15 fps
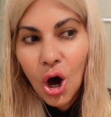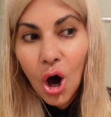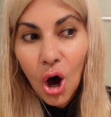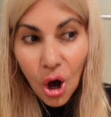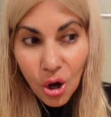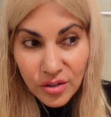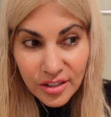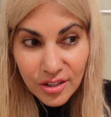
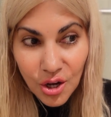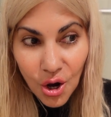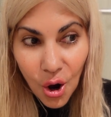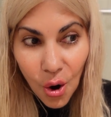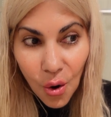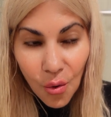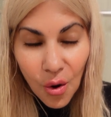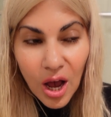
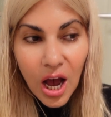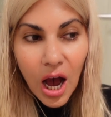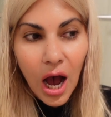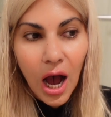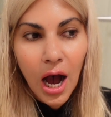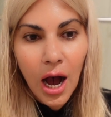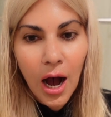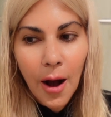Also,
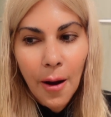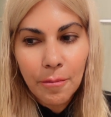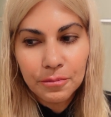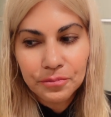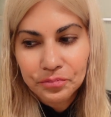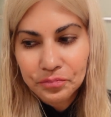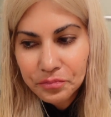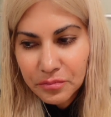
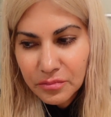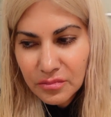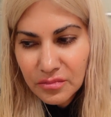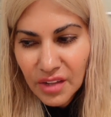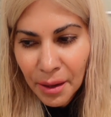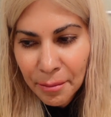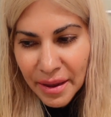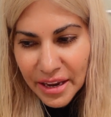um,
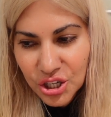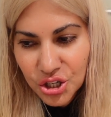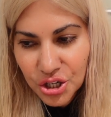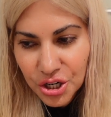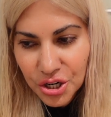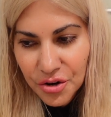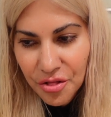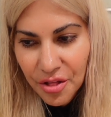make
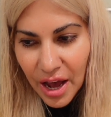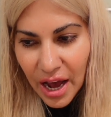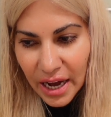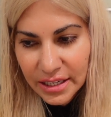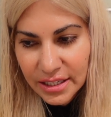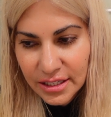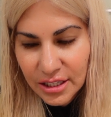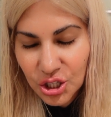sure
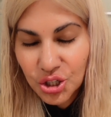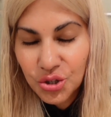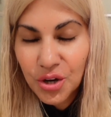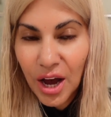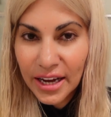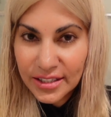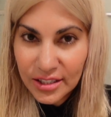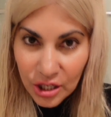that you
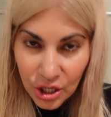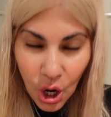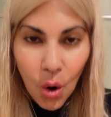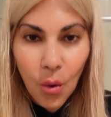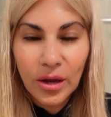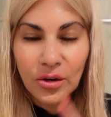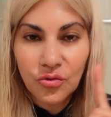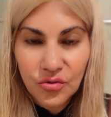guys
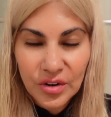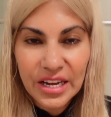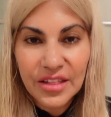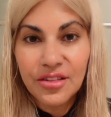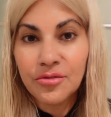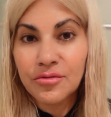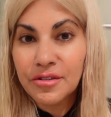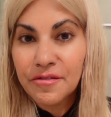go and read
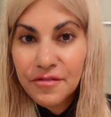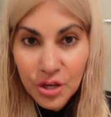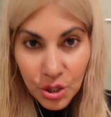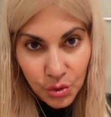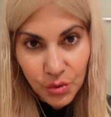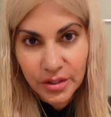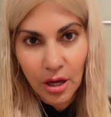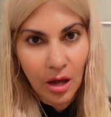the
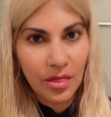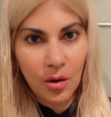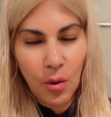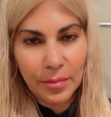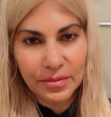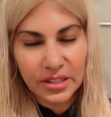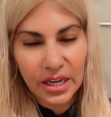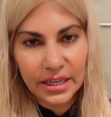reviews on the
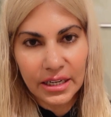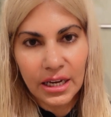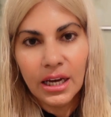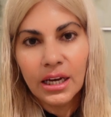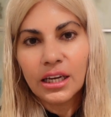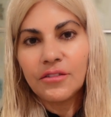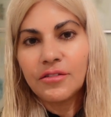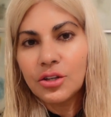website
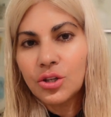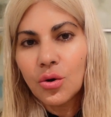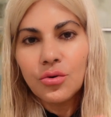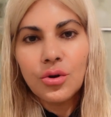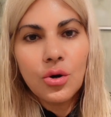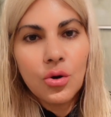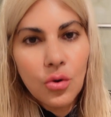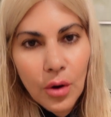if you don't
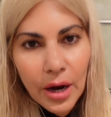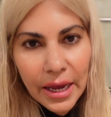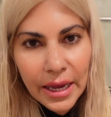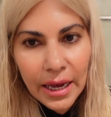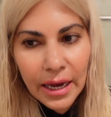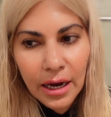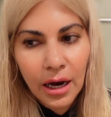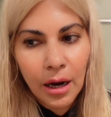know who I
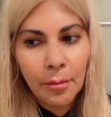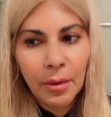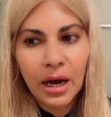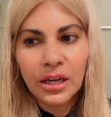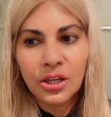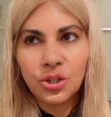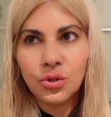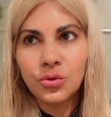am
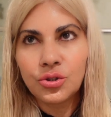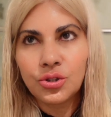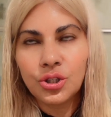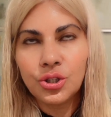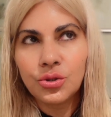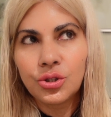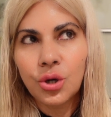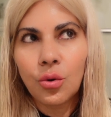and
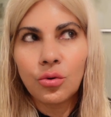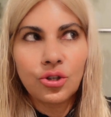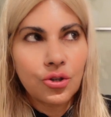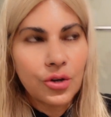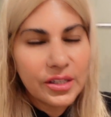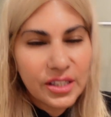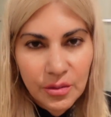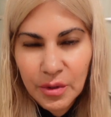you, you don't
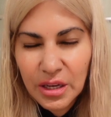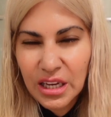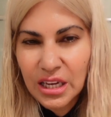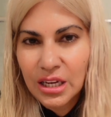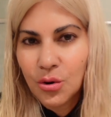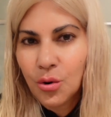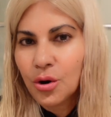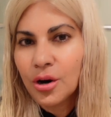trust
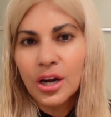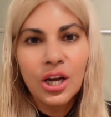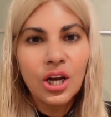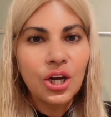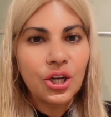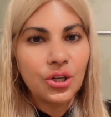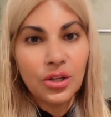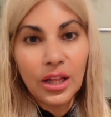me or
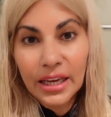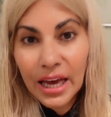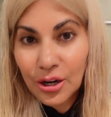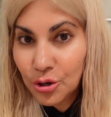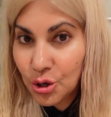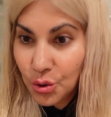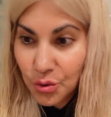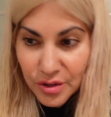you're like, I
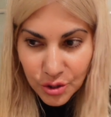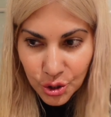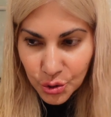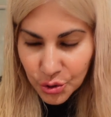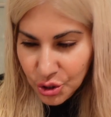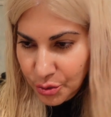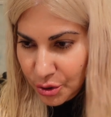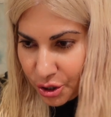don't know who this
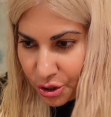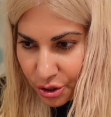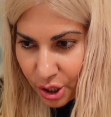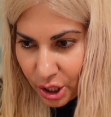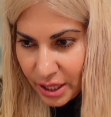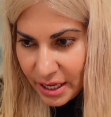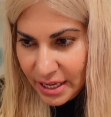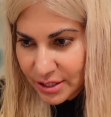YouTuber
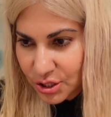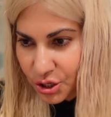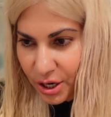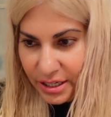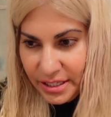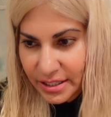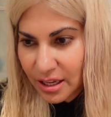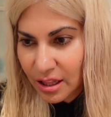girl is trying
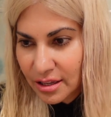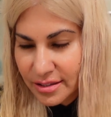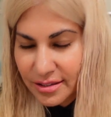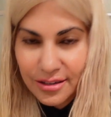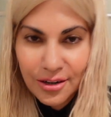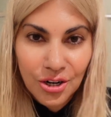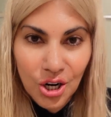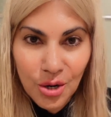to sell us
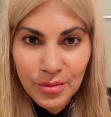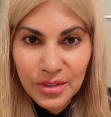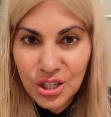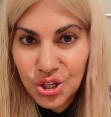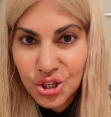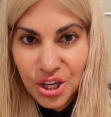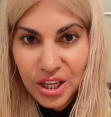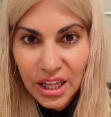serums
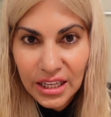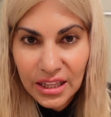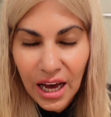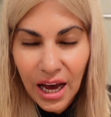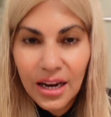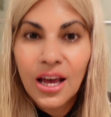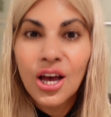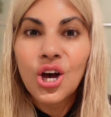and shit like
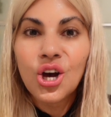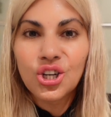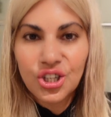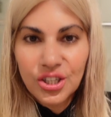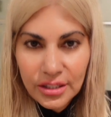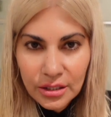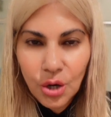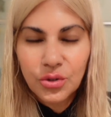that,
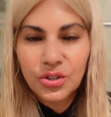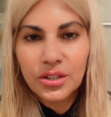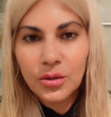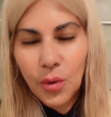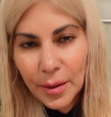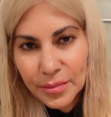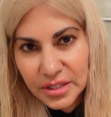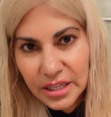just go to the
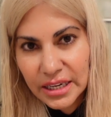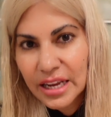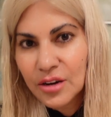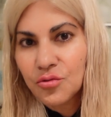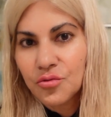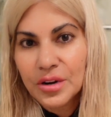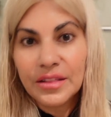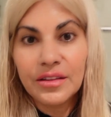website
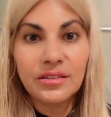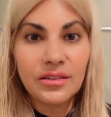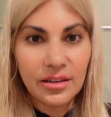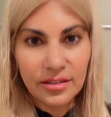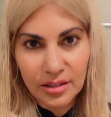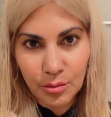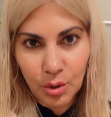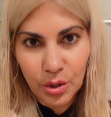and read the
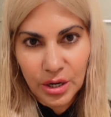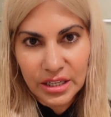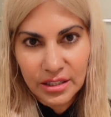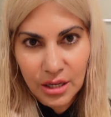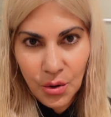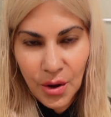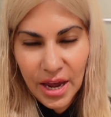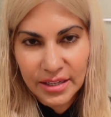
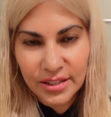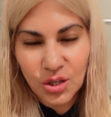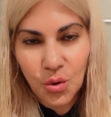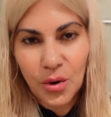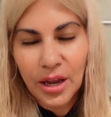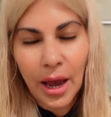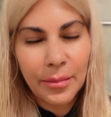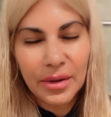testimonies, okay? So
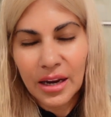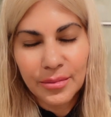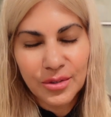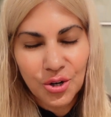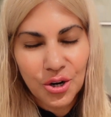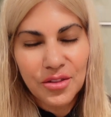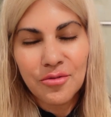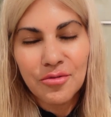when, I mean, I'm
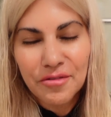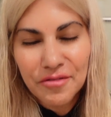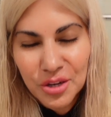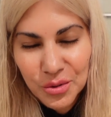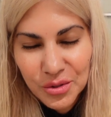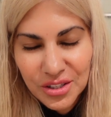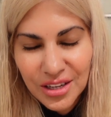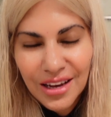sorry, the
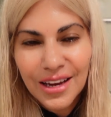reviews.